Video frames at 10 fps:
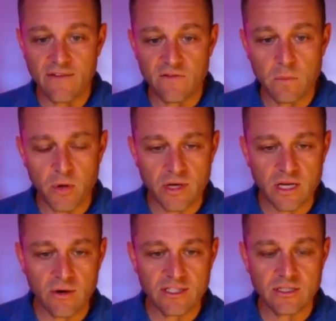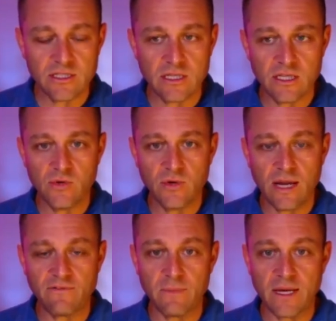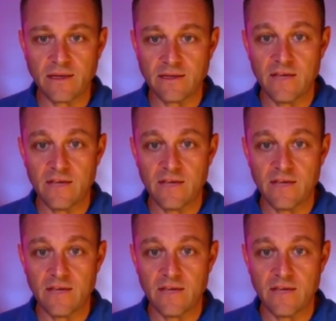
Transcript: If you put any questions in the Q&A for me,